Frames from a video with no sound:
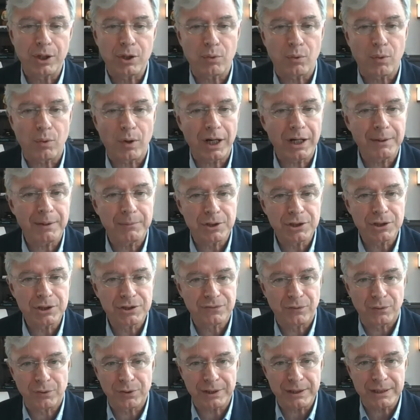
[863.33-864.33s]
And the
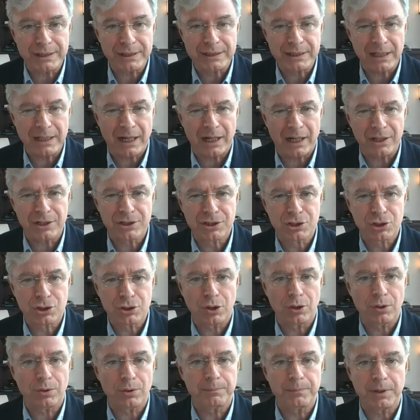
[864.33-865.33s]
requirements for this
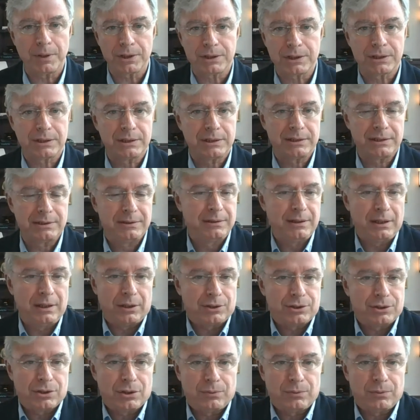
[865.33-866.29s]
are so much,